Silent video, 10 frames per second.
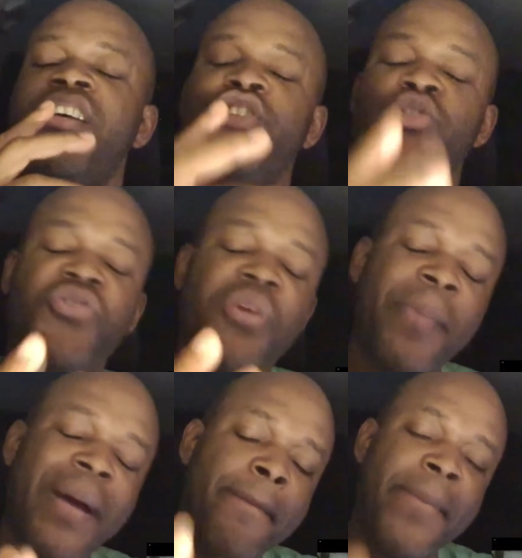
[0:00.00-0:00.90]
Je suis
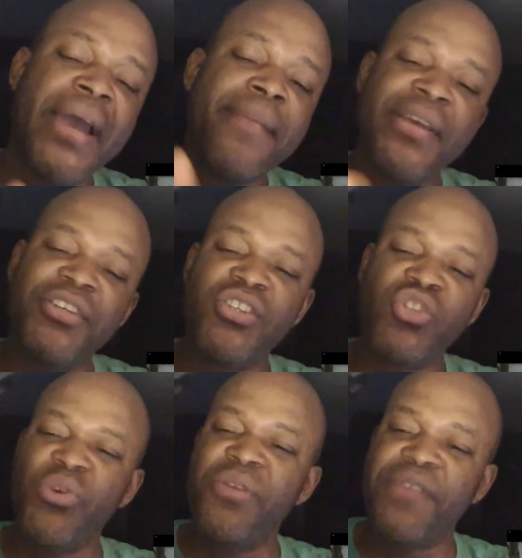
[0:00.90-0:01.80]
pas belle, mais je
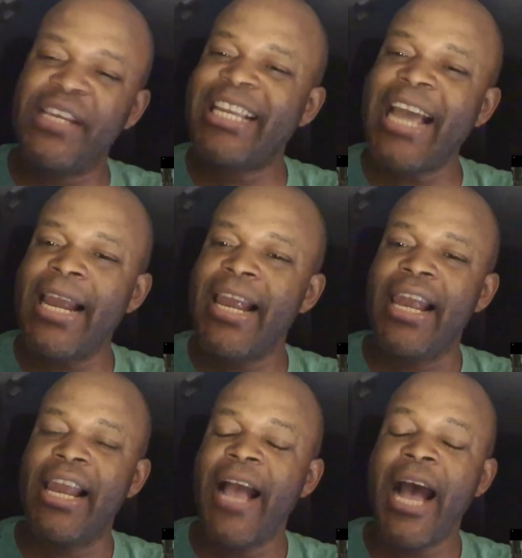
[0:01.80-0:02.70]
suis
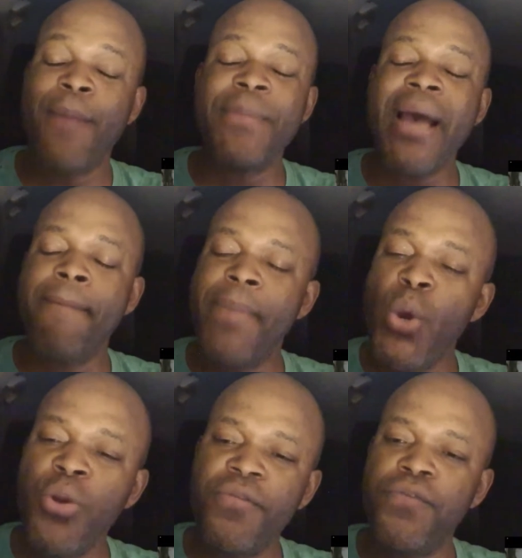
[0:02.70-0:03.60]
fidèle. I'm not
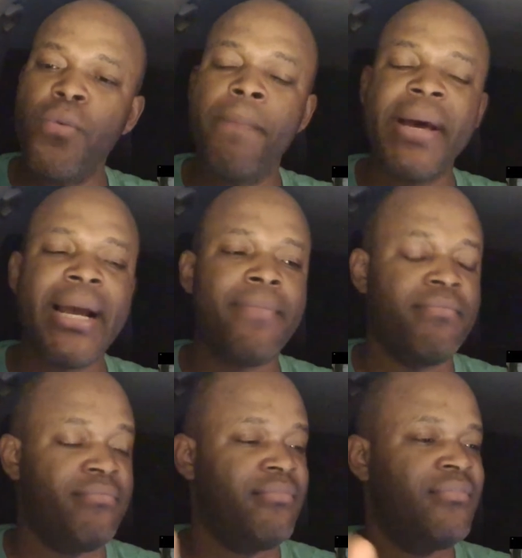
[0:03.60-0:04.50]
beautiful, but
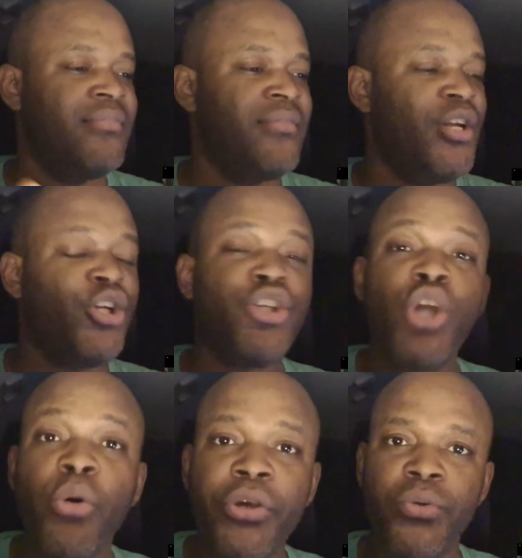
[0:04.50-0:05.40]
I'm
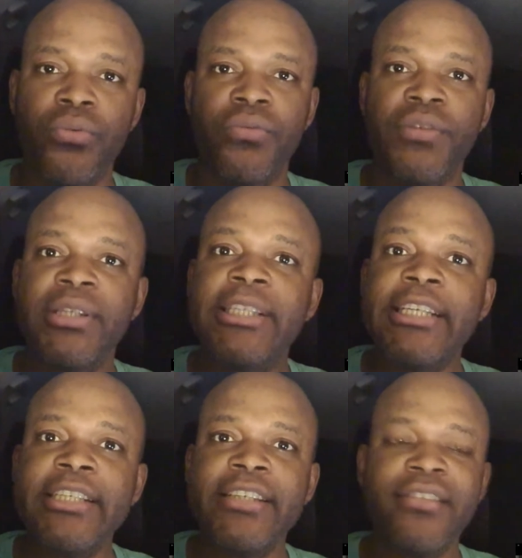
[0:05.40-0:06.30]
loyal.
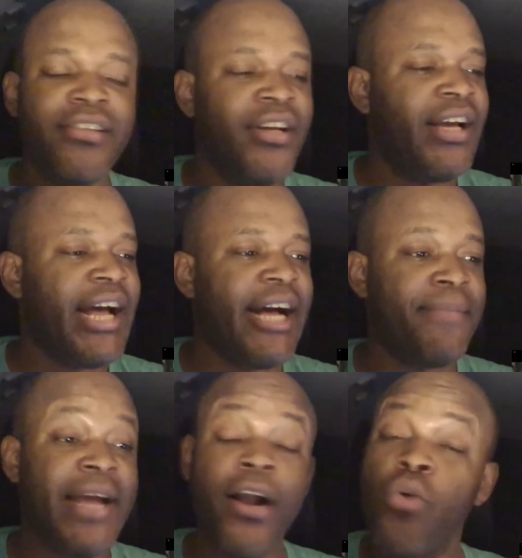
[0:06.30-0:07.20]
dude.
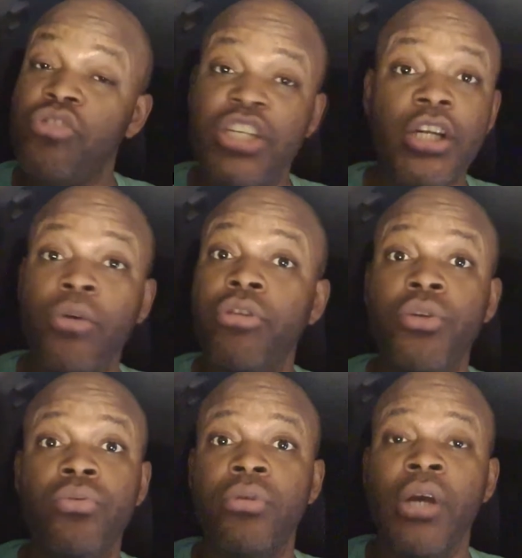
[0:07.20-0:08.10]
I'm not gonna cheat on
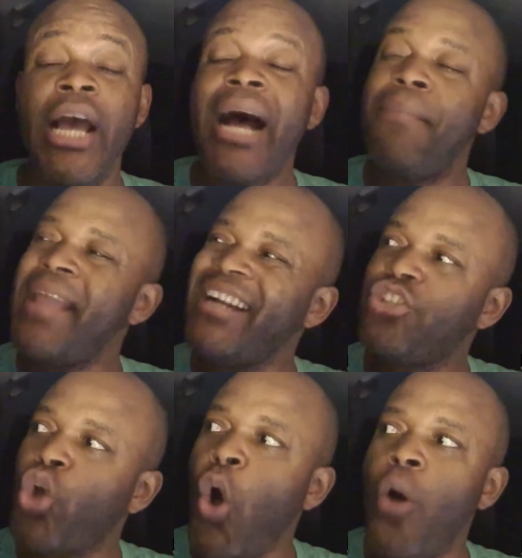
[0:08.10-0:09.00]
you. I'm not
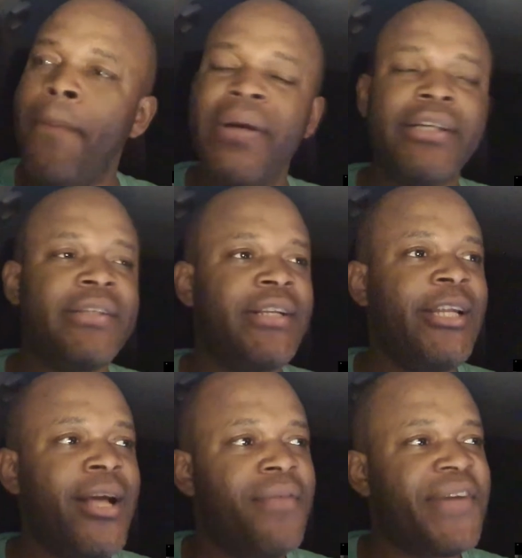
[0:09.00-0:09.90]
tall, but the
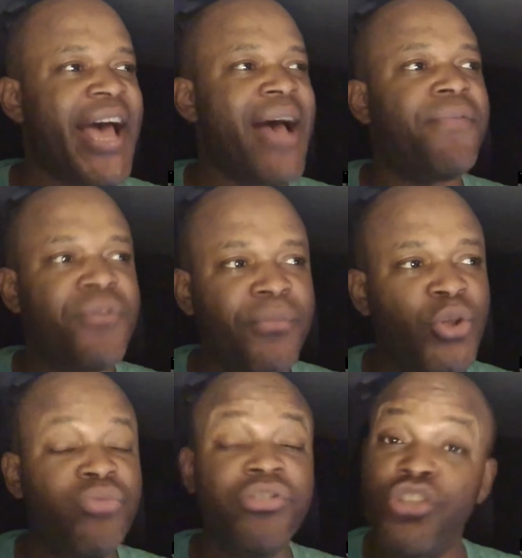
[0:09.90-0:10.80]
love I have from
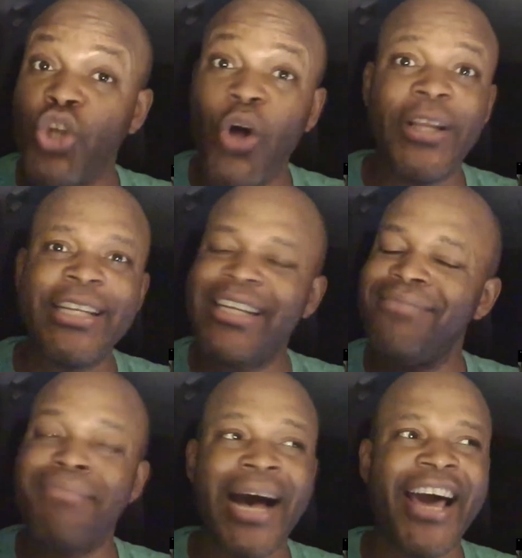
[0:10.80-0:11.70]
you is taller
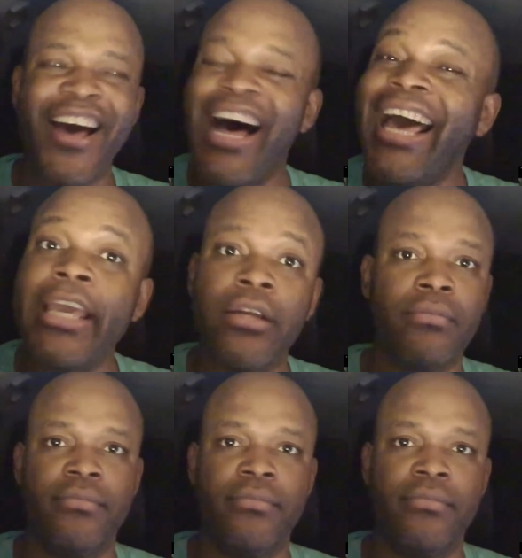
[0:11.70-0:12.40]
than my height.